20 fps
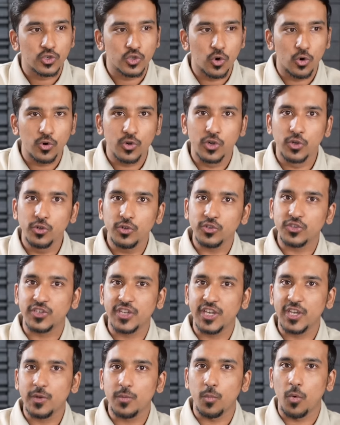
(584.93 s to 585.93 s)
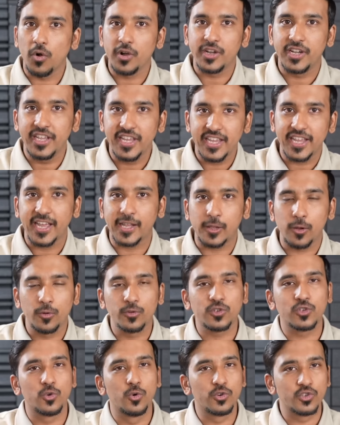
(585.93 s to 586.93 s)
So do you see what
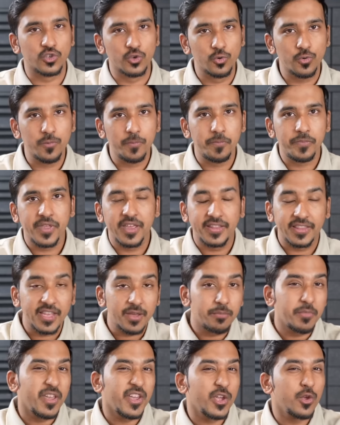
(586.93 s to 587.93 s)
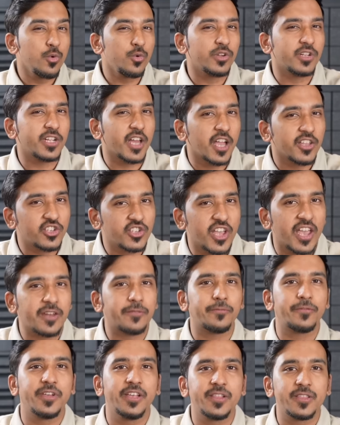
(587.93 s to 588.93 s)
Decathlon stores do? They make you touch
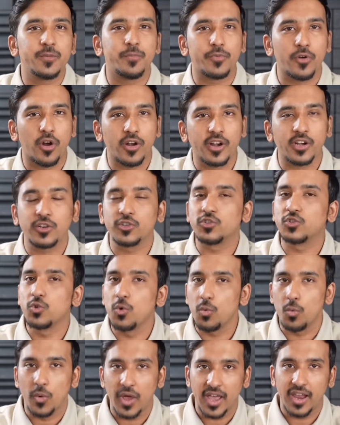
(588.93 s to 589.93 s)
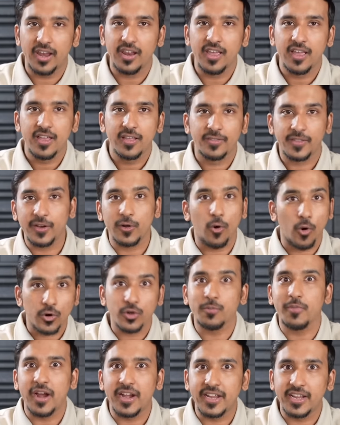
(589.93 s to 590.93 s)
and feel the product so well that
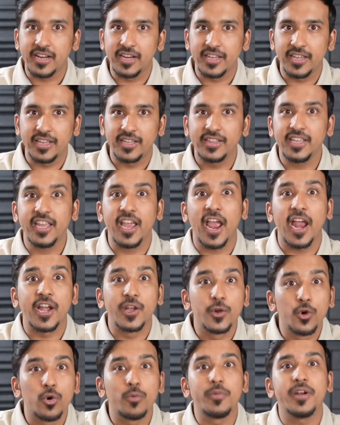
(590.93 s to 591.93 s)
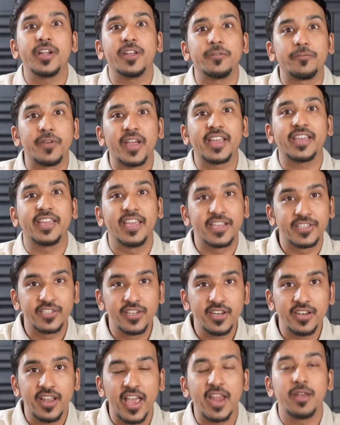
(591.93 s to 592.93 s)
automatically the endorsement effect
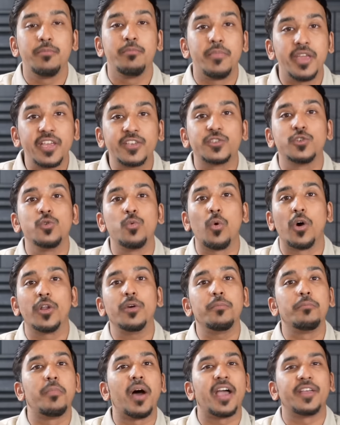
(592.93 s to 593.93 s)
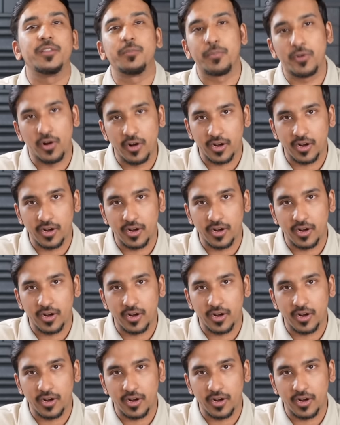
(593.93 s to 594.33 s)
kicks in and makes you wanna buy the